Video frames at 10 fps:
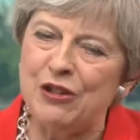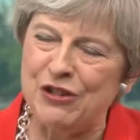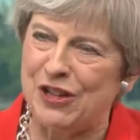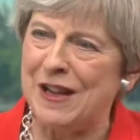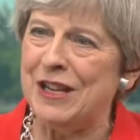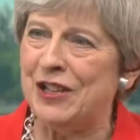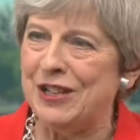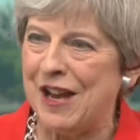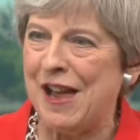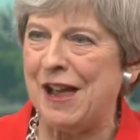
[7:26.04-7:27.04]
day to
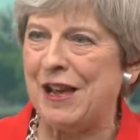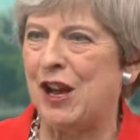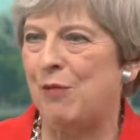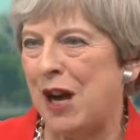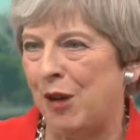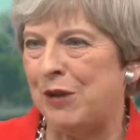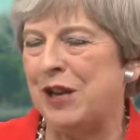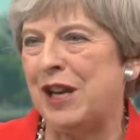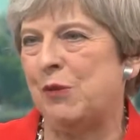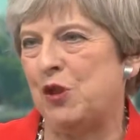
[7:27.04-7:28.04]
day about
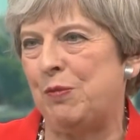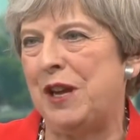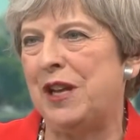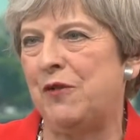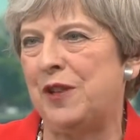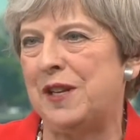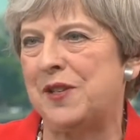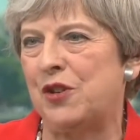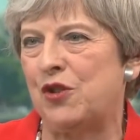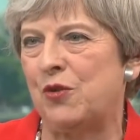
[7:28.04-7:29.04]
being able to pay for their
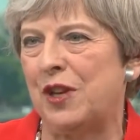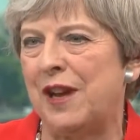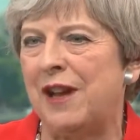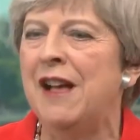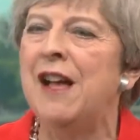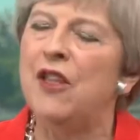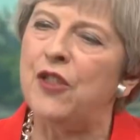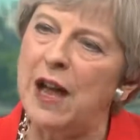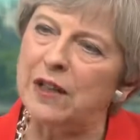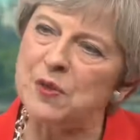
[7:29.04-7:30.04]
social care.
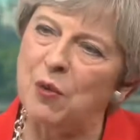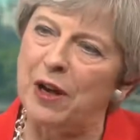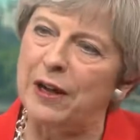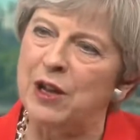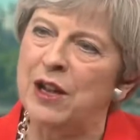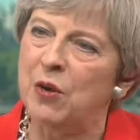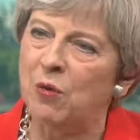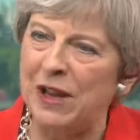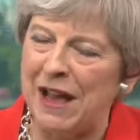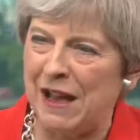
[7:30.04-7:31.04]
That's why
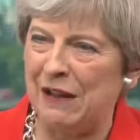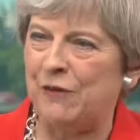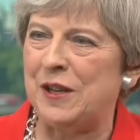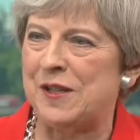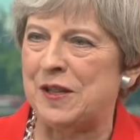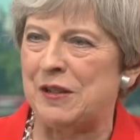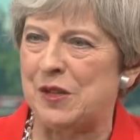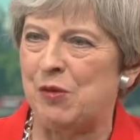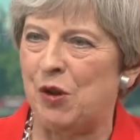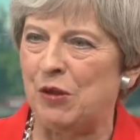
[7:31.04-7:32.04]
we're fixing this
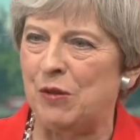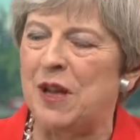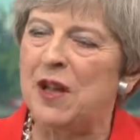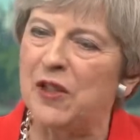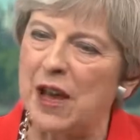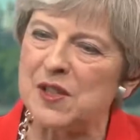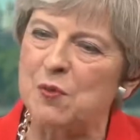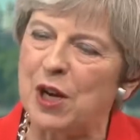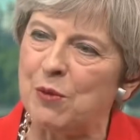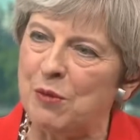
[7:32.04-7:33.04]
problem. That's
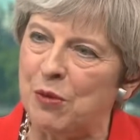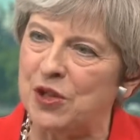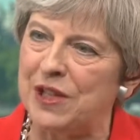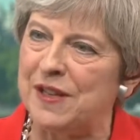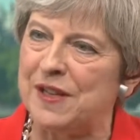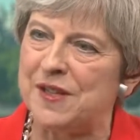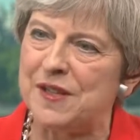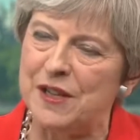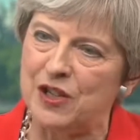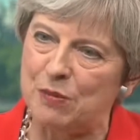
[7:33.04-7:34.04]
why we're putting this
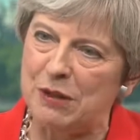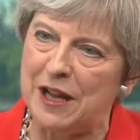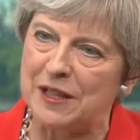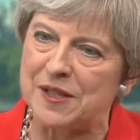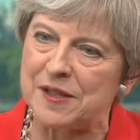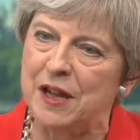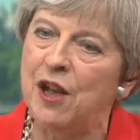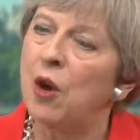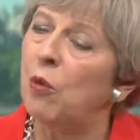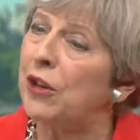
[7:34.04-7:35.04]
into place.
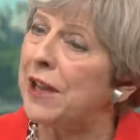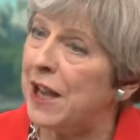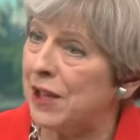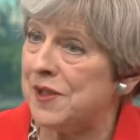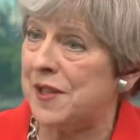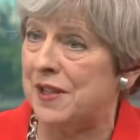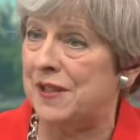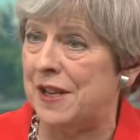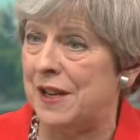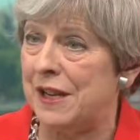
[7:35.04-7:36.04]
What I have said
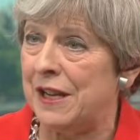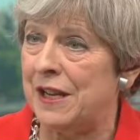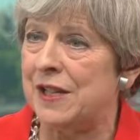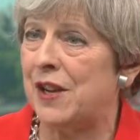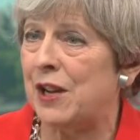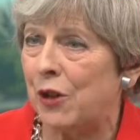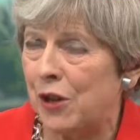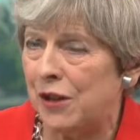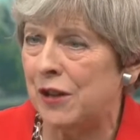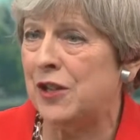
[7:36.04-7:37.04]
today is I've
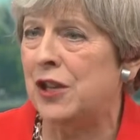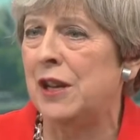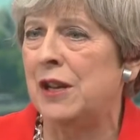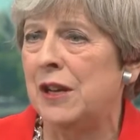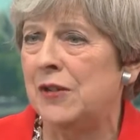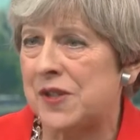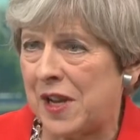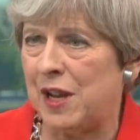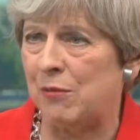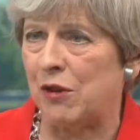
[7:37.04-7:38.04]
heard the
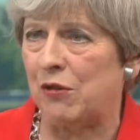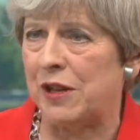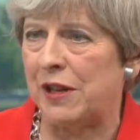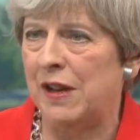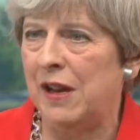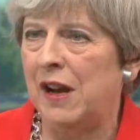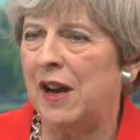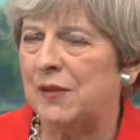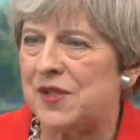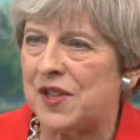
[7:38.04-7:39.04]
scaremongering.
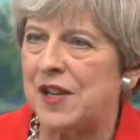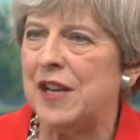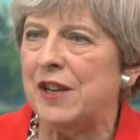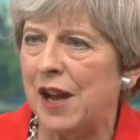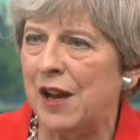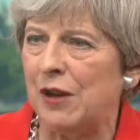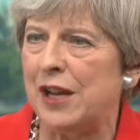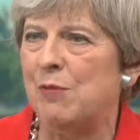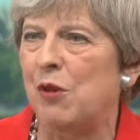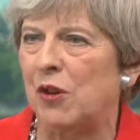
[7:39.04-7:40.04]
I've seen how
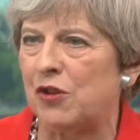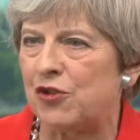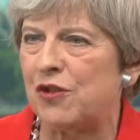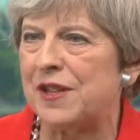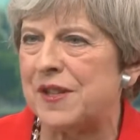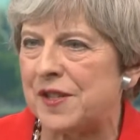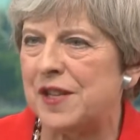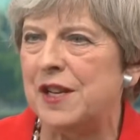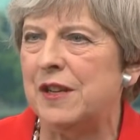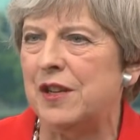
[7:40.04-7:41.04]
Labour want to try to
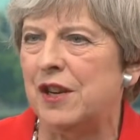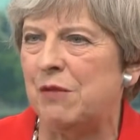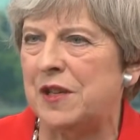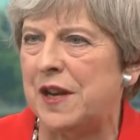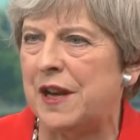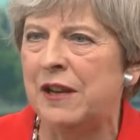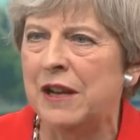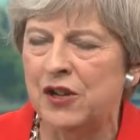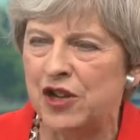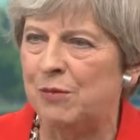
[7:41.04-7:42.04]
sneak into number 10.
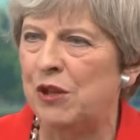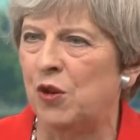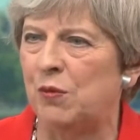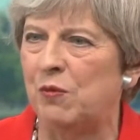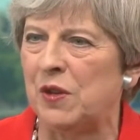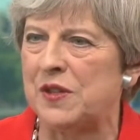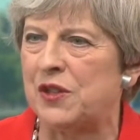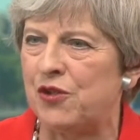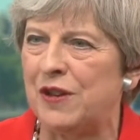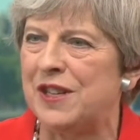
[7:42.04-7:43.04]
Jeremy Corbyn wants
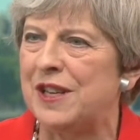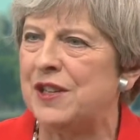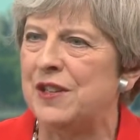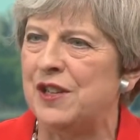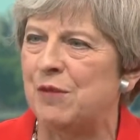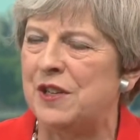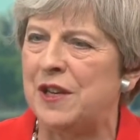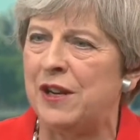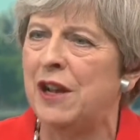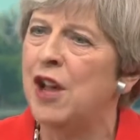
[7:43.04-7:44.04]
to try to get into number 10